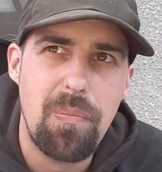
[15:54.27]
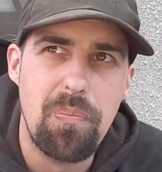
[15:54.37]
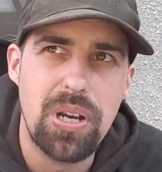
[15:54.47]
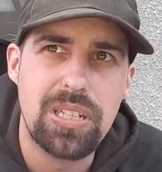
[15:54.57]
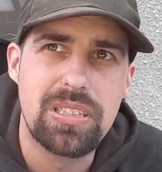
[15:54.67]

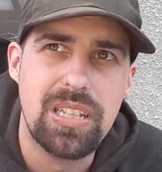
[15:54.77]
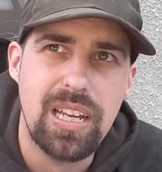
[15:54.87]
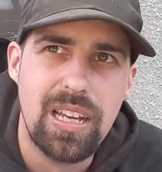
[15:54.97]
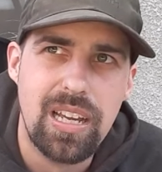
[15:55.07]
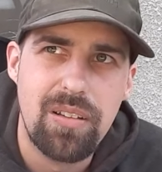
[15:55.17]

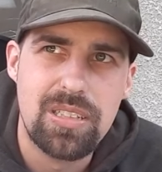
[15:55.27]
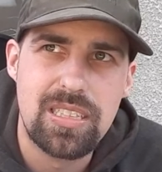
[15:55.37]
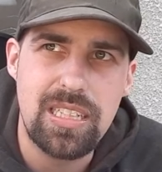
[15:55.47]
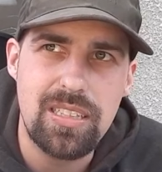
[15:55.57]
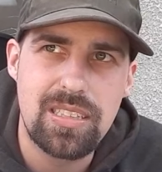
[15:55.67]
but
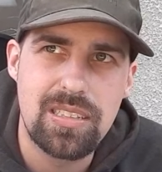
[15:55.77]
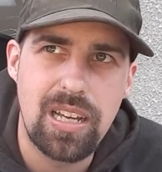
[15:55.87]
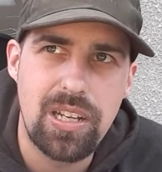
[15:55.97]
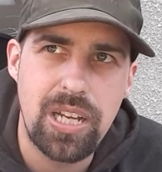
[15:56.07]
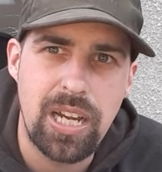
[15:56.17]
since
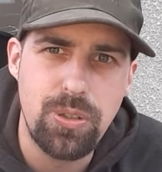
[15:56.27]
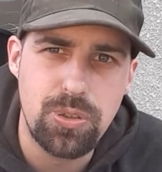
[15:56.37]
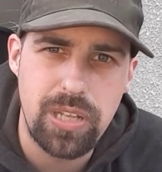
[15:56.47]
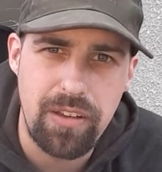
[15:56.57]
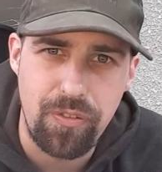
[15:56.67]
uh, I
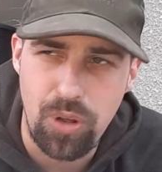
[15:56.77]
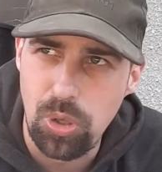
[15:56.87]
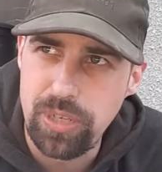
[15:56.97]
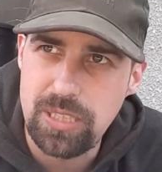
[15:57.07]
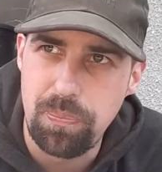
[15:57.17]
used to have
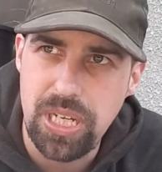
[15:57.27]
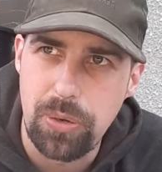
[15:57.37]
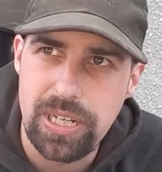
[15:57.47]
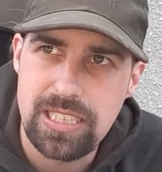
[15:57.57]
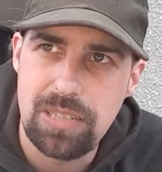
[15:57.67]
always big
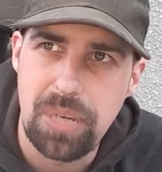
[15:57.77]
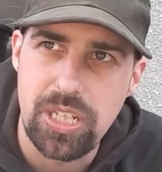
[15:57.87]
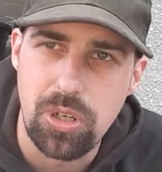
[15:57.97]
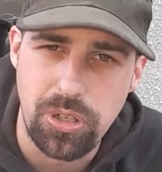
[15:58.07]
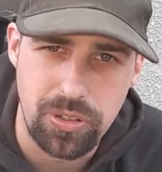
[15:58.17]
rats in
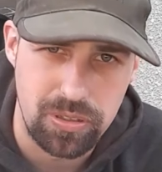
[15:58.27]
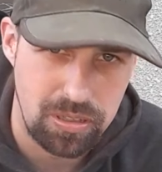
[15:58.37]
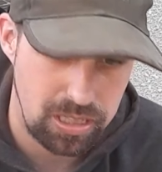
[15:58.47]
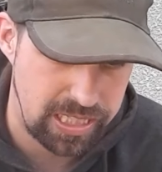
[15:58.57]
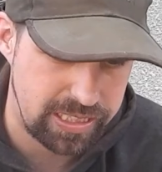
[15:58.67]
my garden,
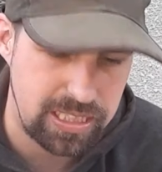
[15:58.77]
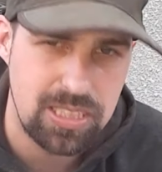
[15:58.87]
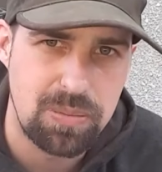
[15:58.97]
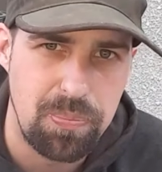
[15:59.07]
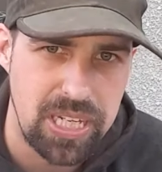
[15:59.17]
like
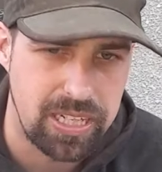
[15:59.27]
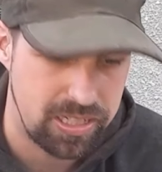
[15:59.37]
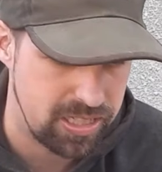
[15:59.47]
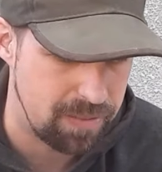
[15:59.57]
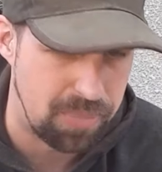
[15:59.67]
these big
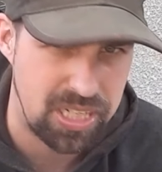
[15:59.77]
uh,